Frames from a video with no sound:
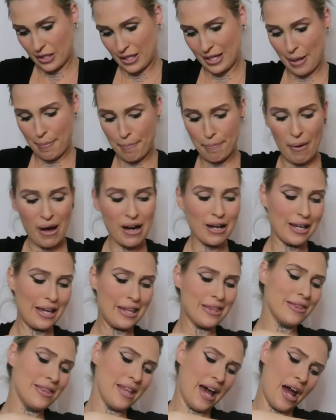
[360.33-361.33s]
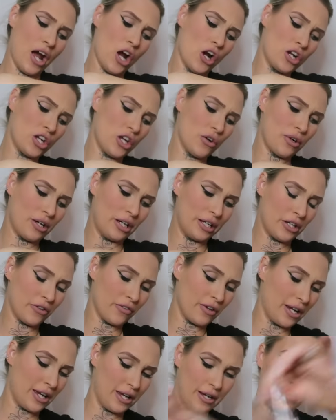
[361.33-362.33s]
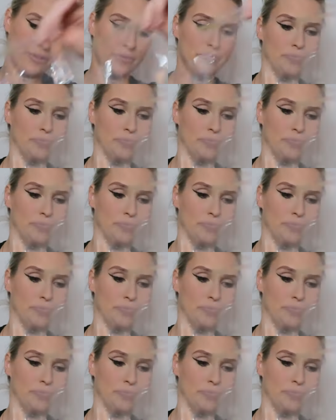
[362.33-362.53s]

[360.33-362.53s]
Get back in there, you glittery